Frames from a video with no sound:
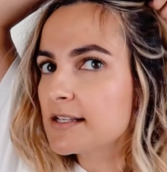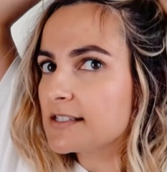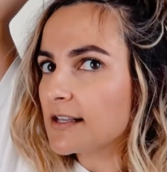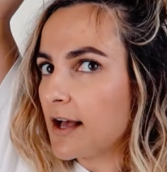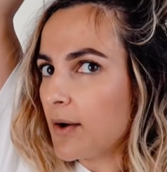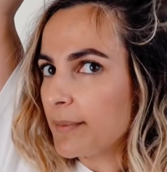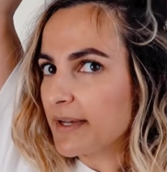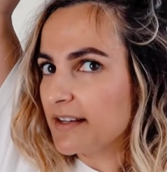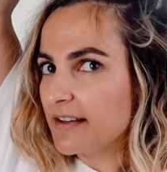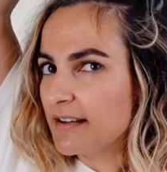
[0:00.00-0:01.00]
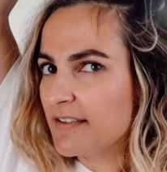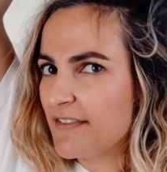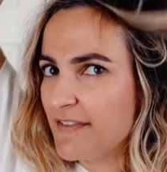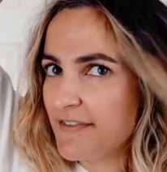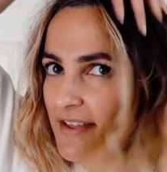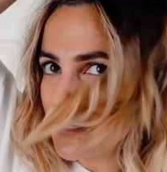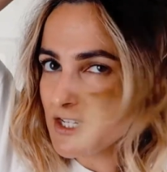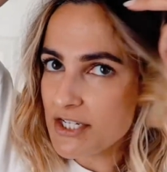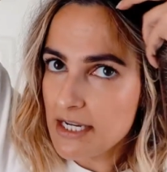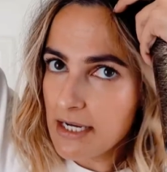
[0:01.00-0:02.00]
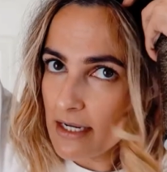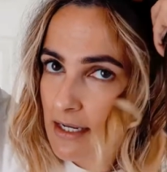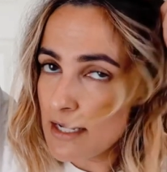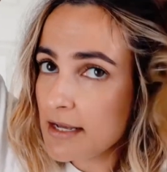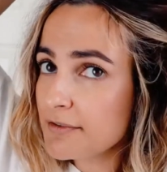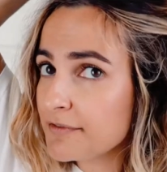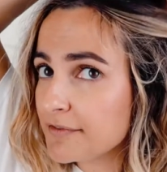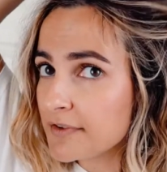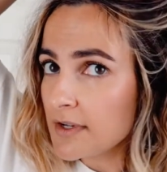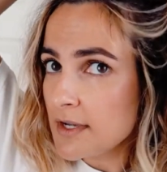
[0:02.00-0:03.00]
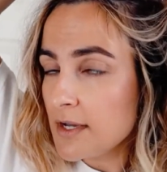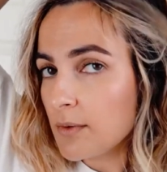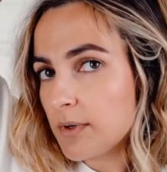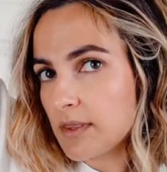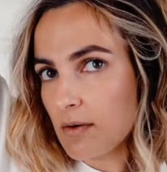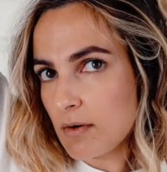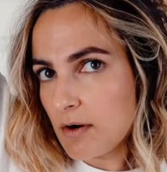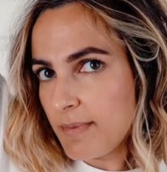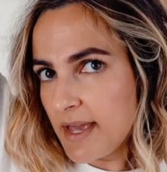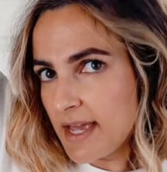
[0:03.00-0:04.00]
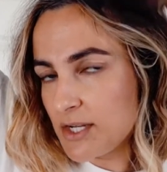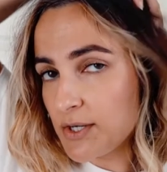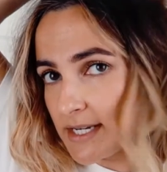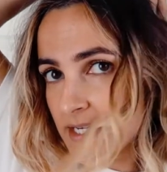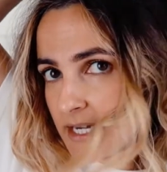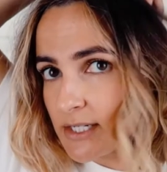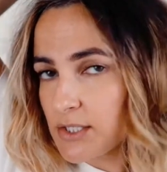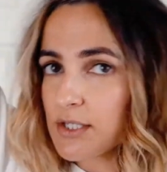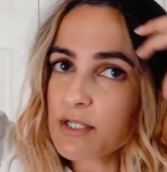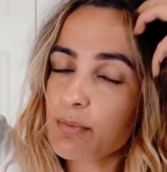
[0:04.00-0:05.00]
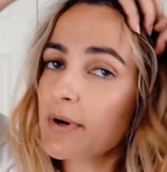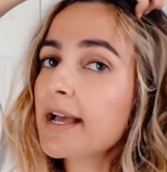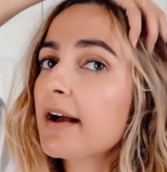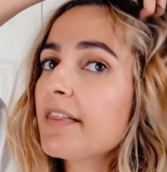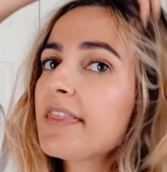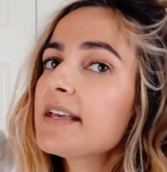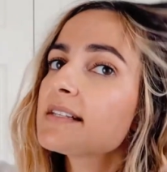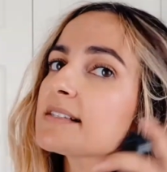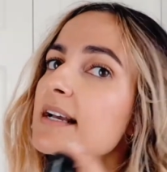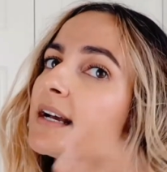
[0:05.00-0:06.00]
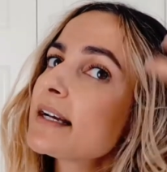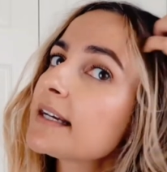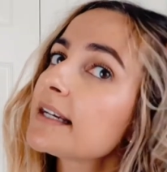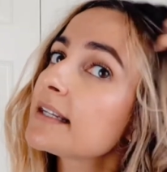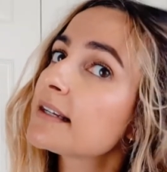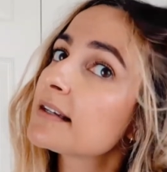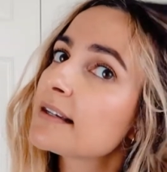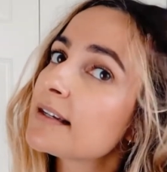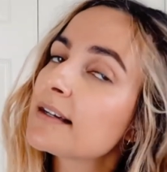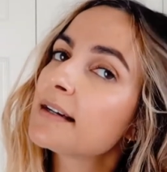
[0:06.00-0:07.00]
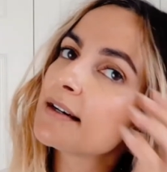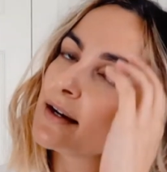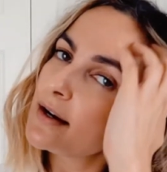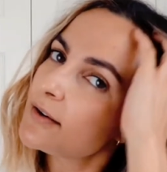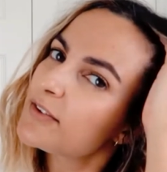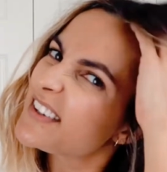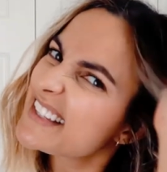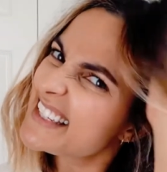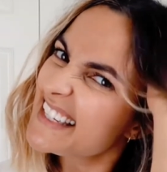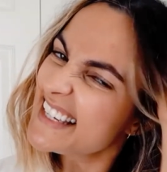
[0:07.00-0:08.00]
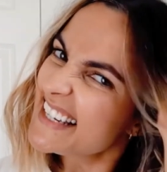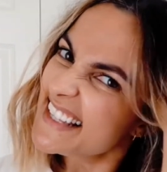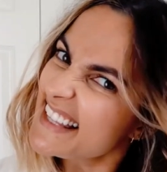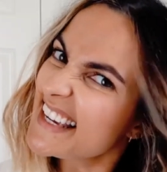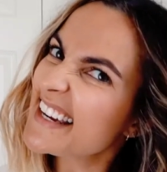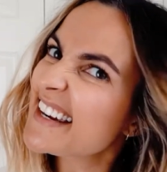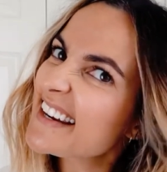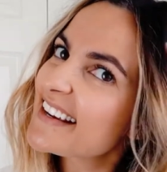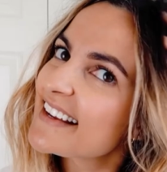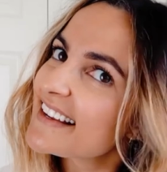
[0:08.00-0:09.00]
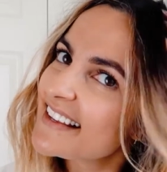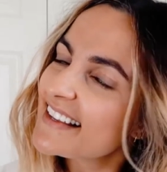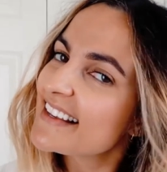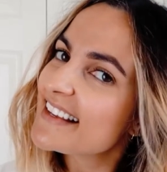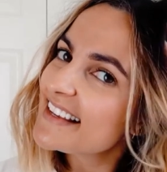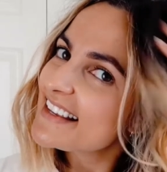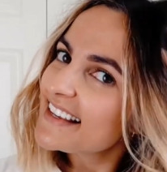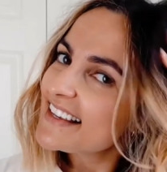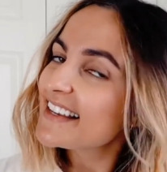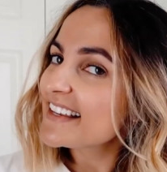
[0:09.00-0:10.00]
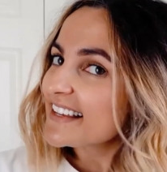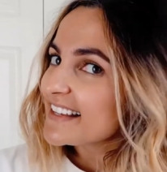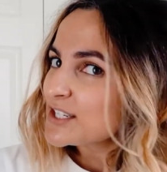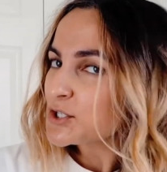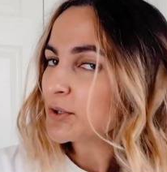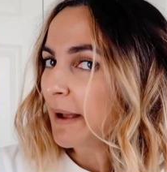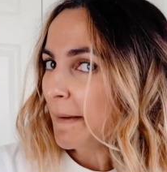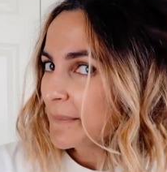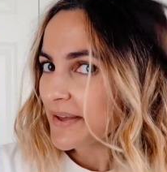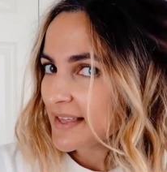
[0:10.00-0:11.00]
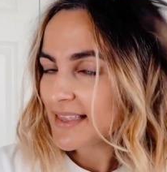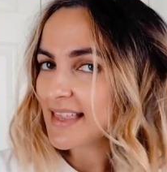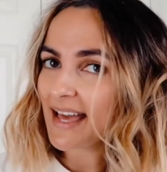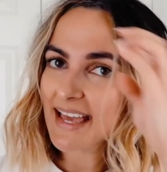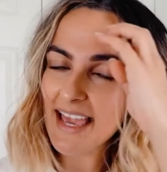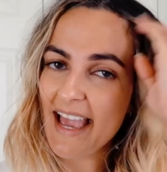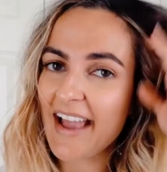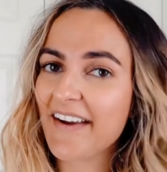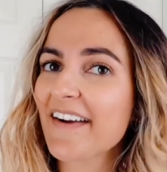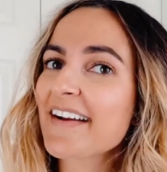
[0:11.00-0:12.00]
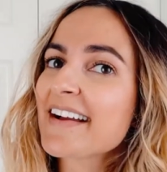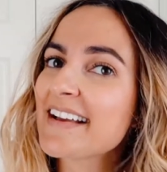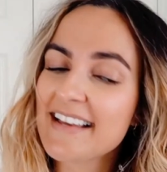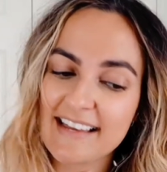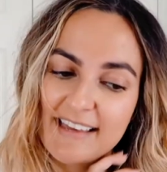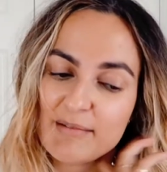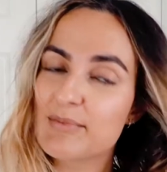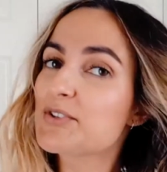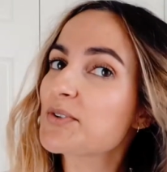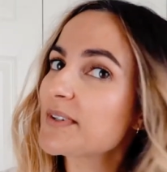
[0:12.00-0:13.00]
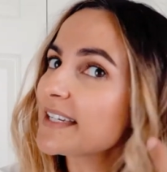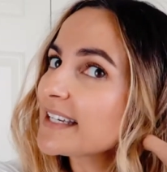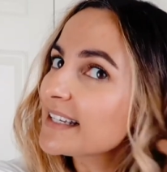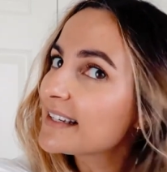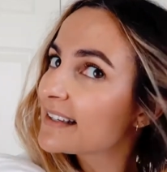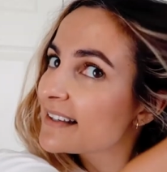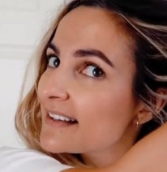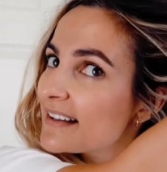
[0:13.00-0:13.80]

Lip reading: So I'm gonna finish it off with the Oribe dry texture spray on this side. Really get in there, trap that air in between.